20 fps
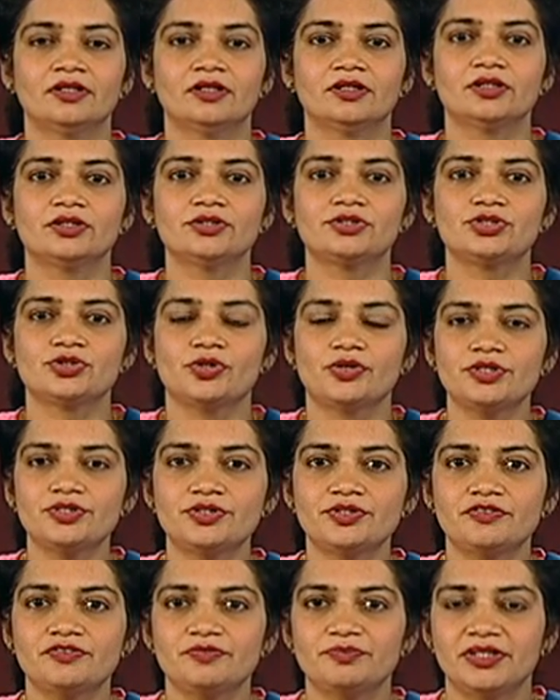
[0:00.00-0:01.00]
The
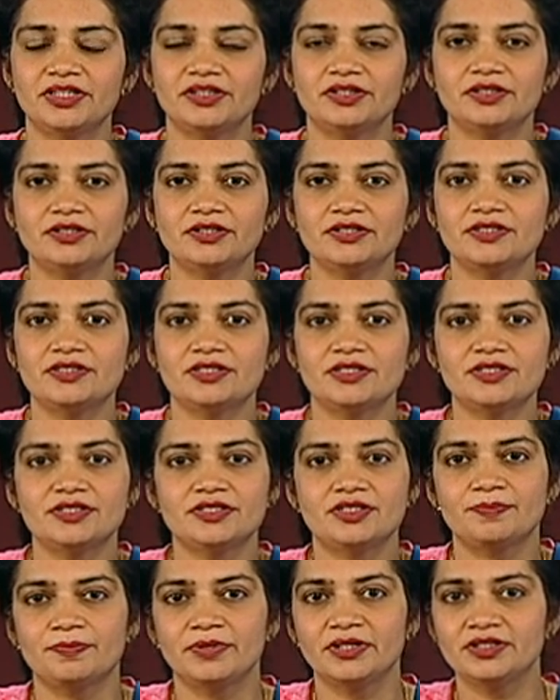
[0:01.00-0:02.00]
choice of methods is
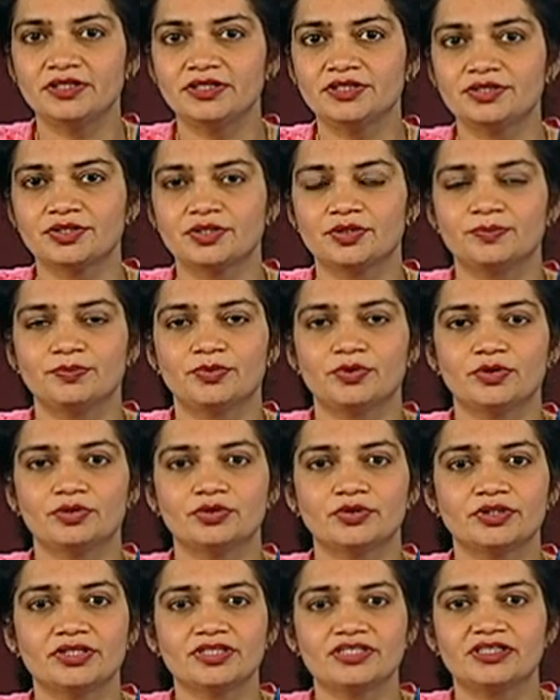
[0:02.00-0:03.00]
dependent upon
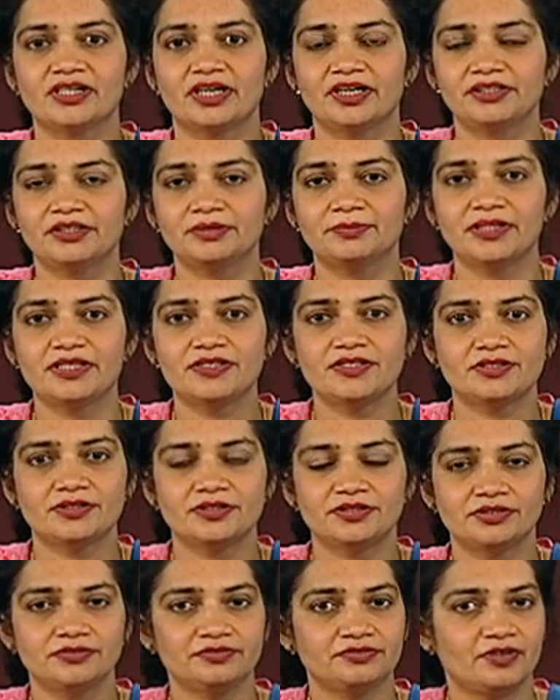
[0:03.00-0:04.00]
or is guided by
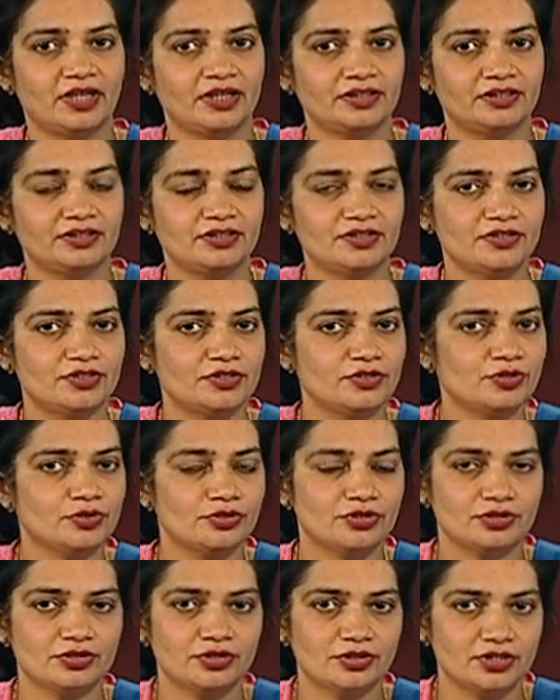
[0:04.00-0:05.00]
certain factors in
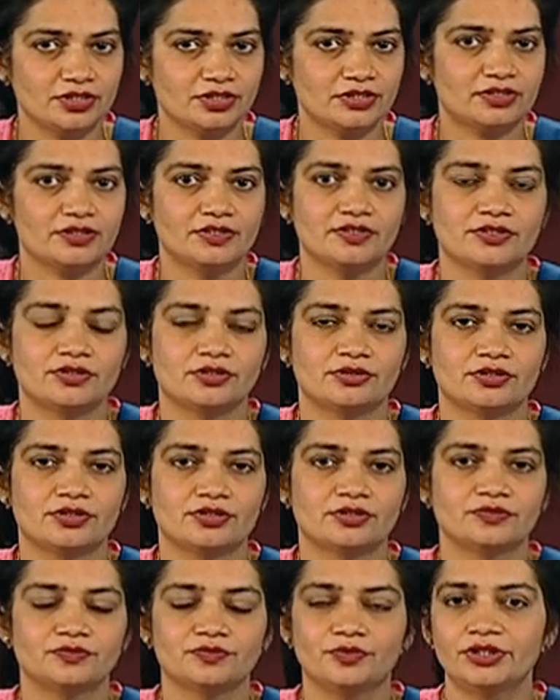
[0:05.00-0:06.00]
sociological research.
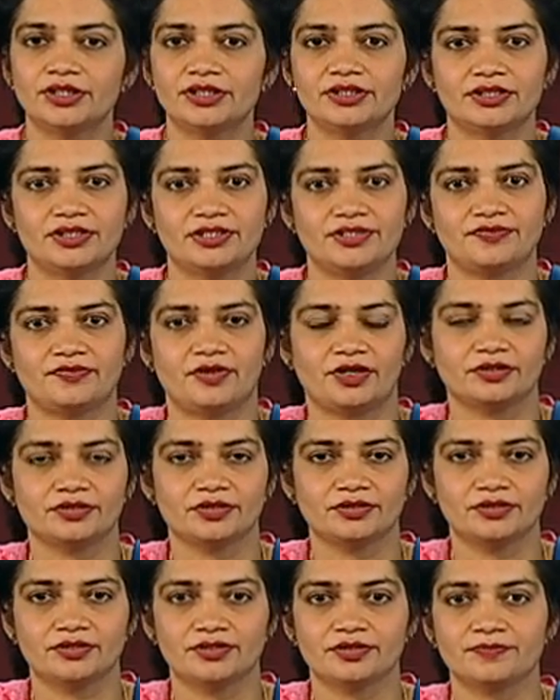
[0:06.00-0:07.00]
What are these
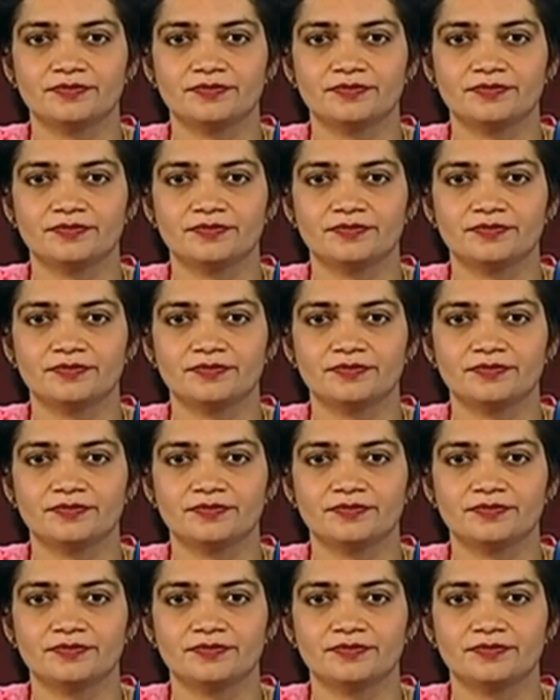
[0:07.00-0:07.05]
factors?